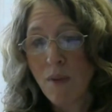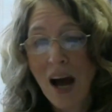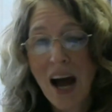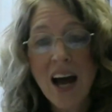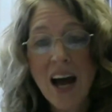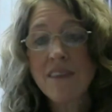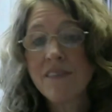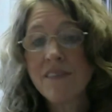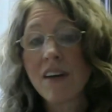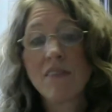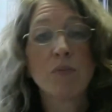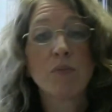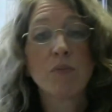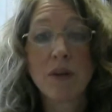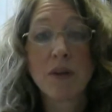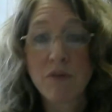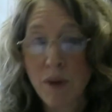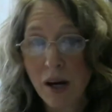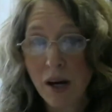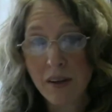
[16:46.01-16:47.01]
I have never been
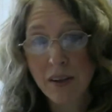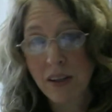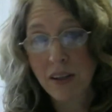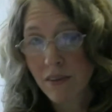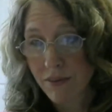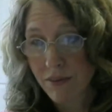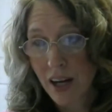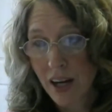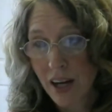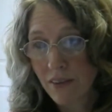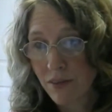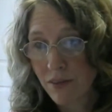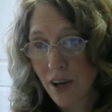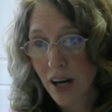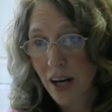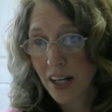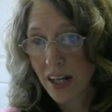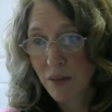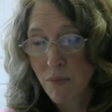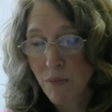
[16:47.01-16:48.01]
a brownie on
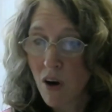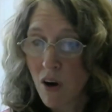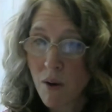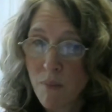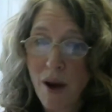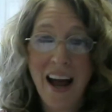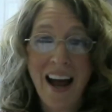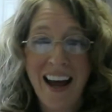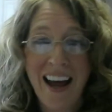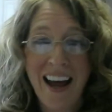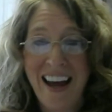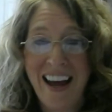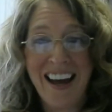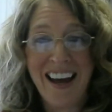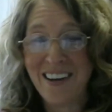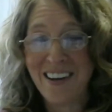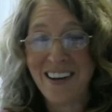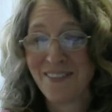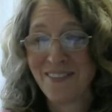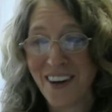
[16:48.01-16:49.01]
Friday mom.
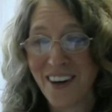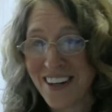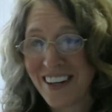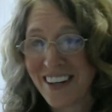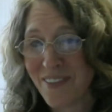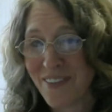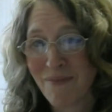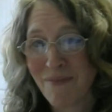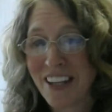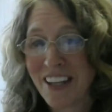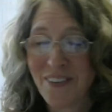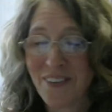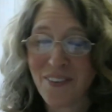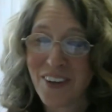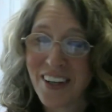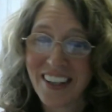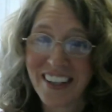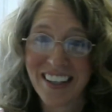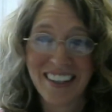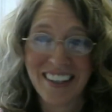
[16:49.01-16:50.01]
I have not ever been the
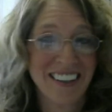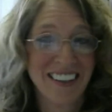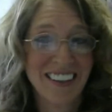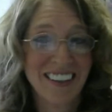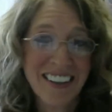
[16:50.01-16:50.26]
one that